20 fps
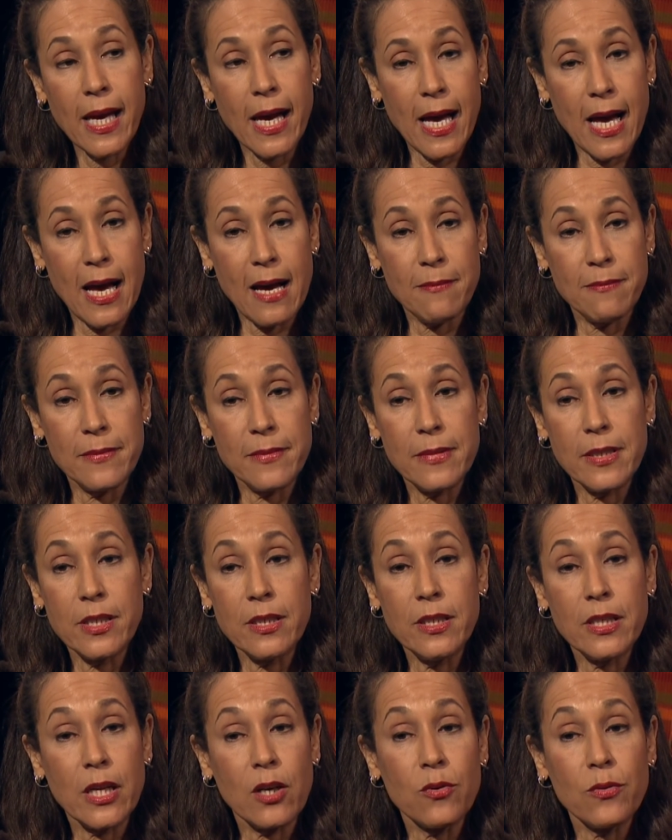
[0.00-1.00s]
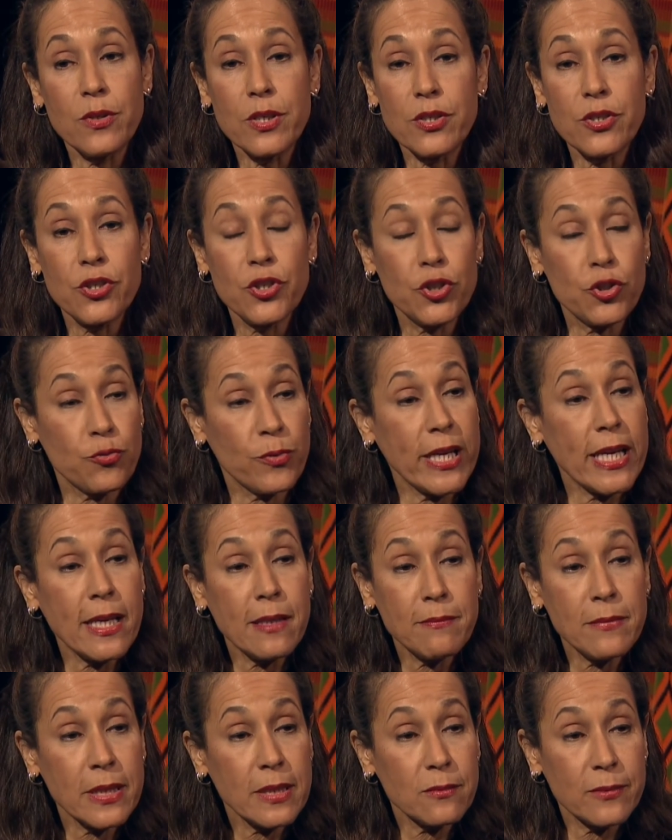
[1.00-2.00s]
um, you know,
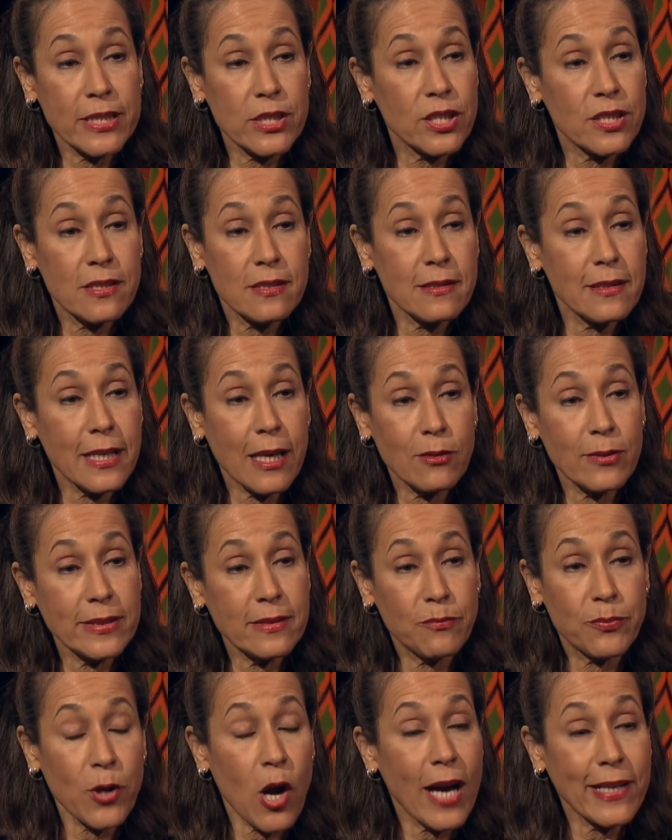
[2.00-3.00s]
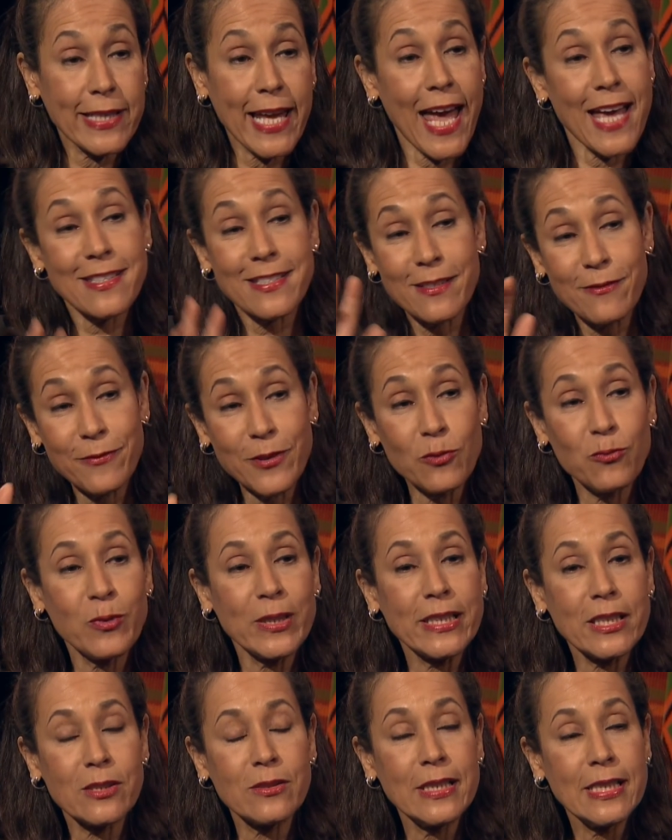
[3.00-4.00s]
stream, which is, you know, broadcast, if you
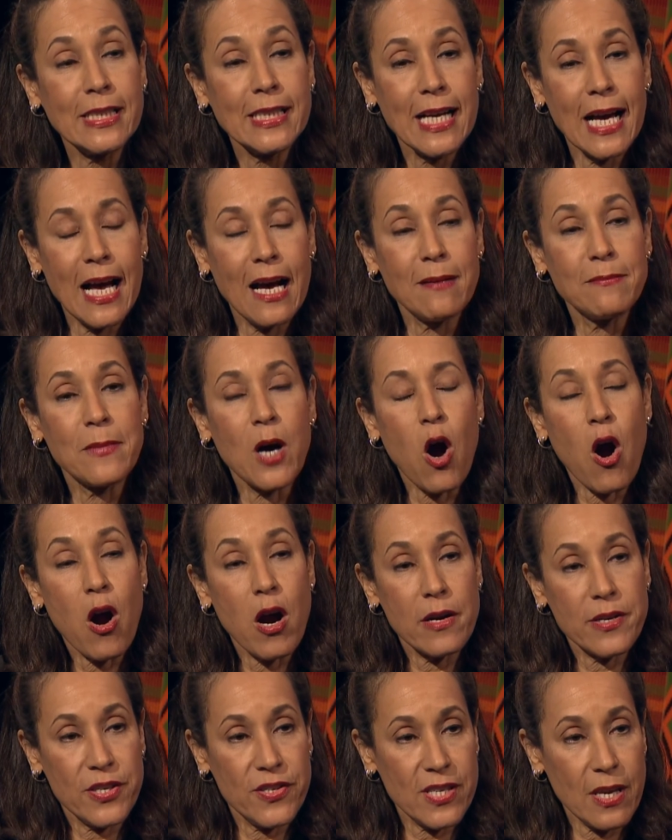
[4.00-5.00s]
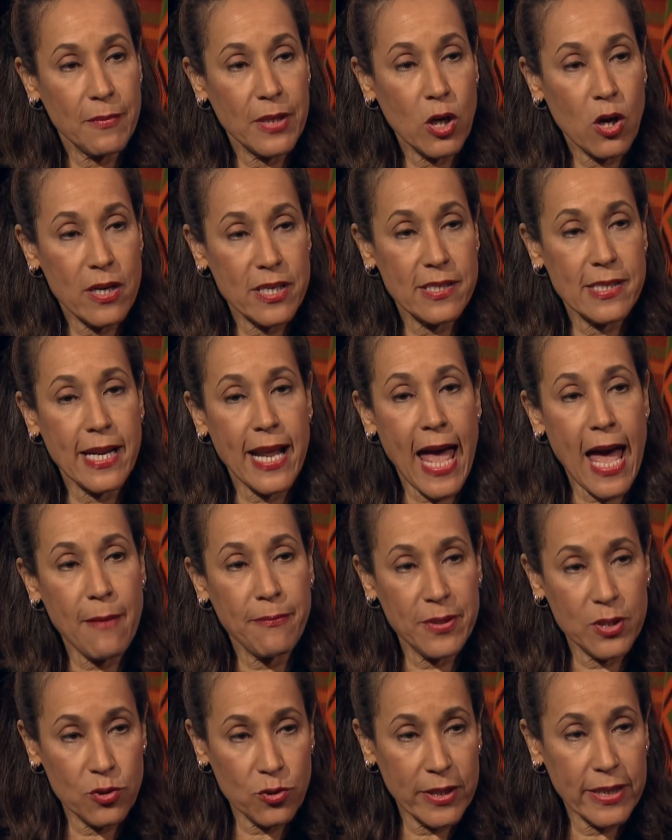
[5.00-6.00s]
will, um, our seminars that
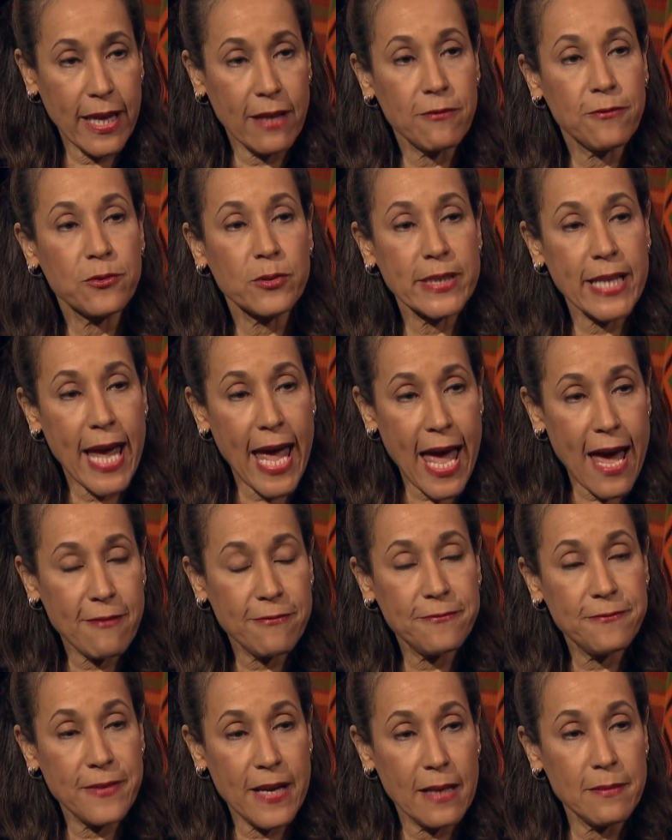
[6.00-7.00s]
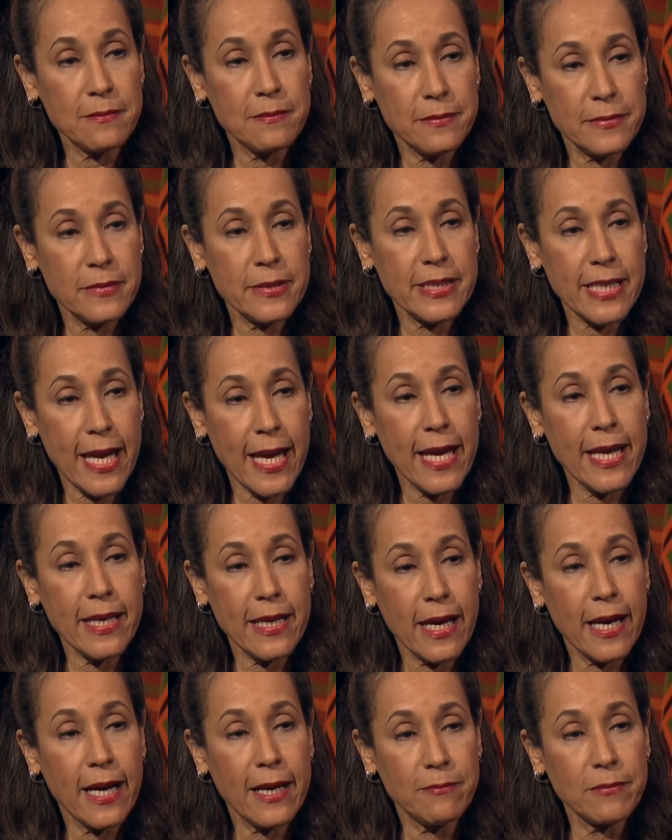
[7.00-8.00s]
happen during that four and a half um,
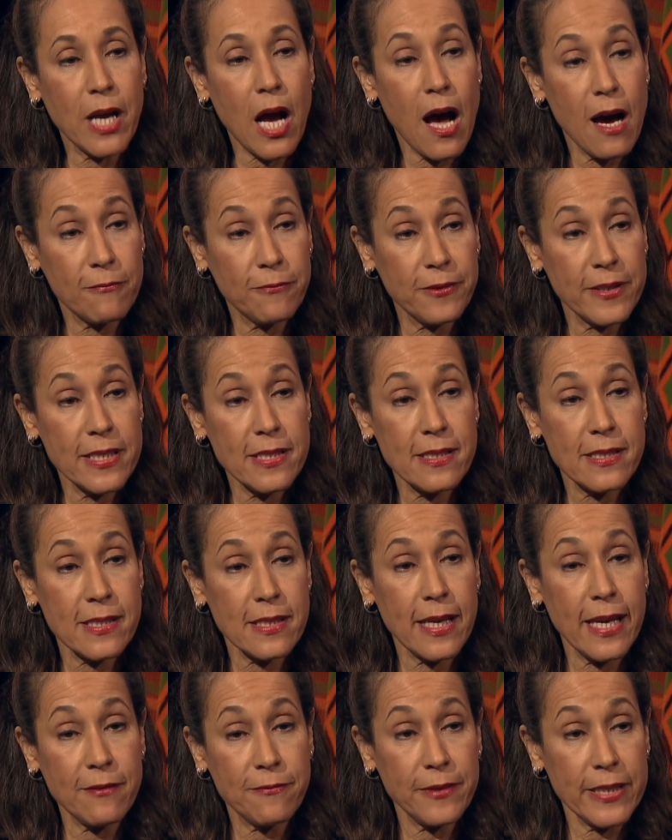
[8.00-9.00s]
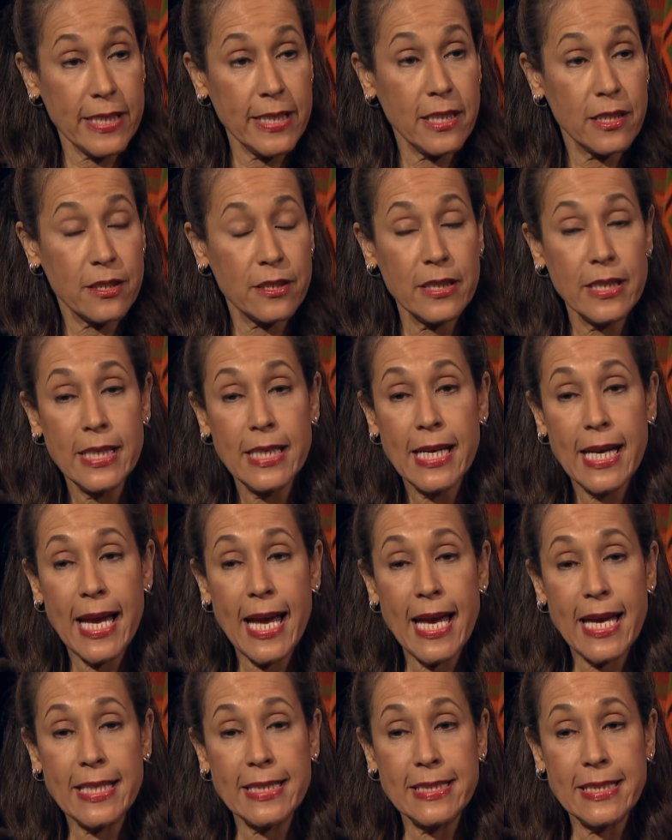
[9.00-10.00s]
day um, conference every year
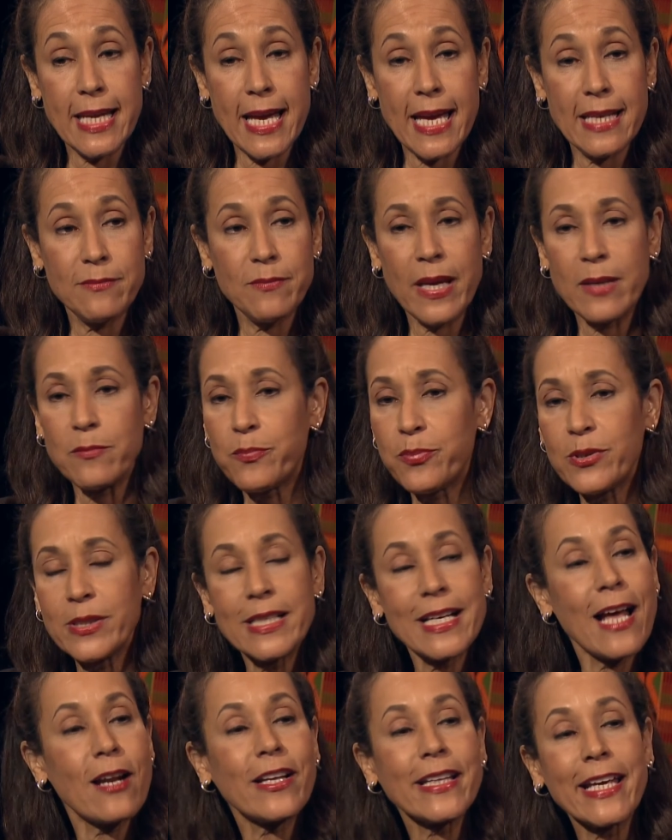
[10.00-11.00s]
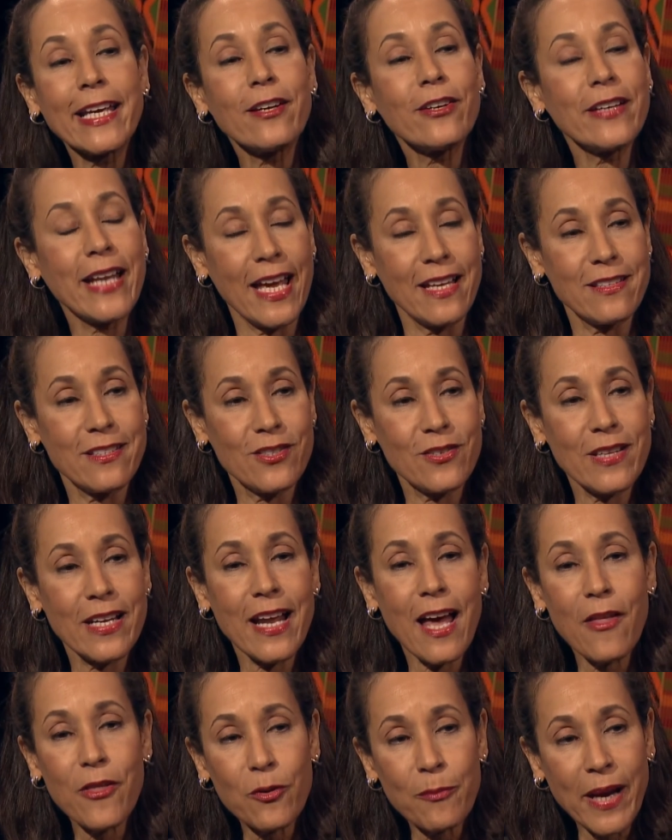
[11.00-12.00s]
and, and, and put it out on the internet so that
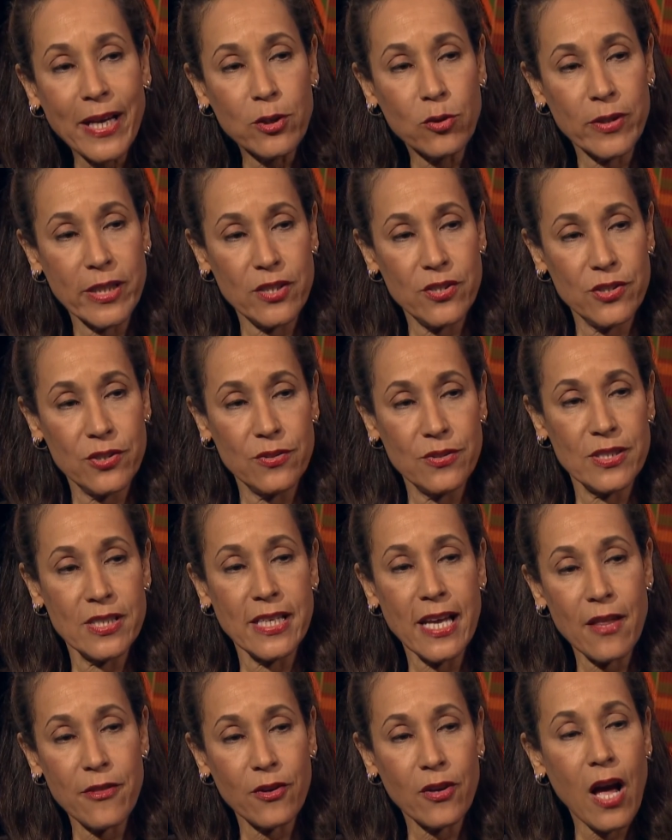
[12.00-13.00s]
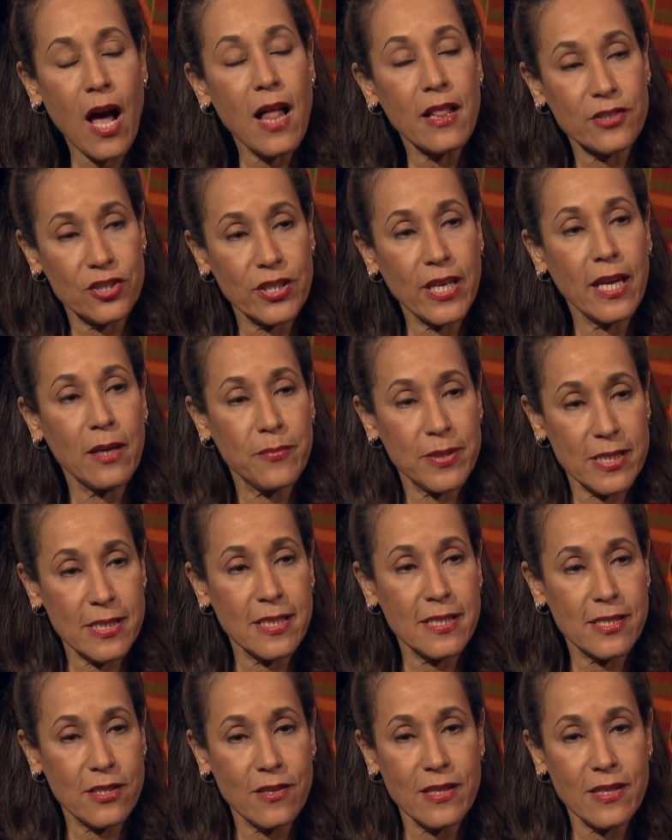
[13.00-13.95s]
other minority students so and other college campuses.